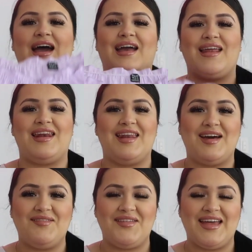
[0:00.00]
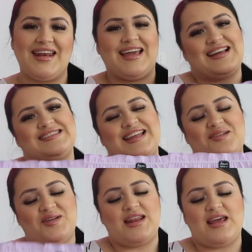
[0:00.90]
I love it. Like I said, I
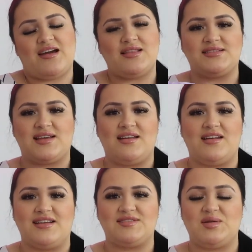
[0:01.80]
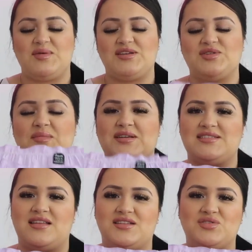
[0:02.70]
really like how this color looks on me, so I'm
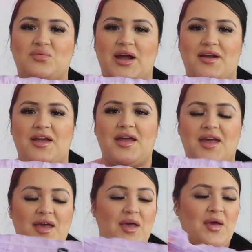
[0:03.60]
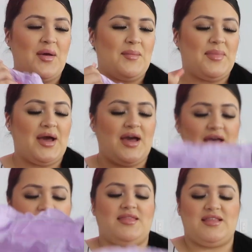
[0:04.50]
excited to wear it.
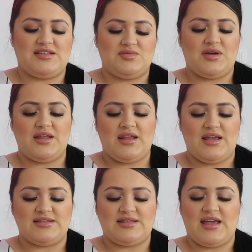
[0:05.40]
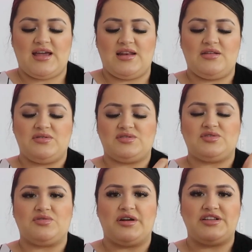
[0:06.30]
But this one is like a little
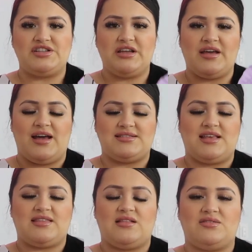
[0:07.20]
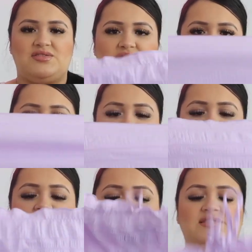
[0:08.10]
scrunchy. It has like the little
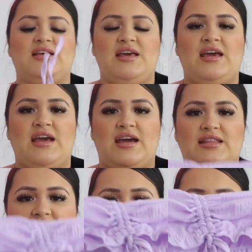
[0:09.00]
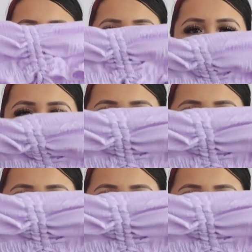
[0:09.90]
scrunchiness, and then this part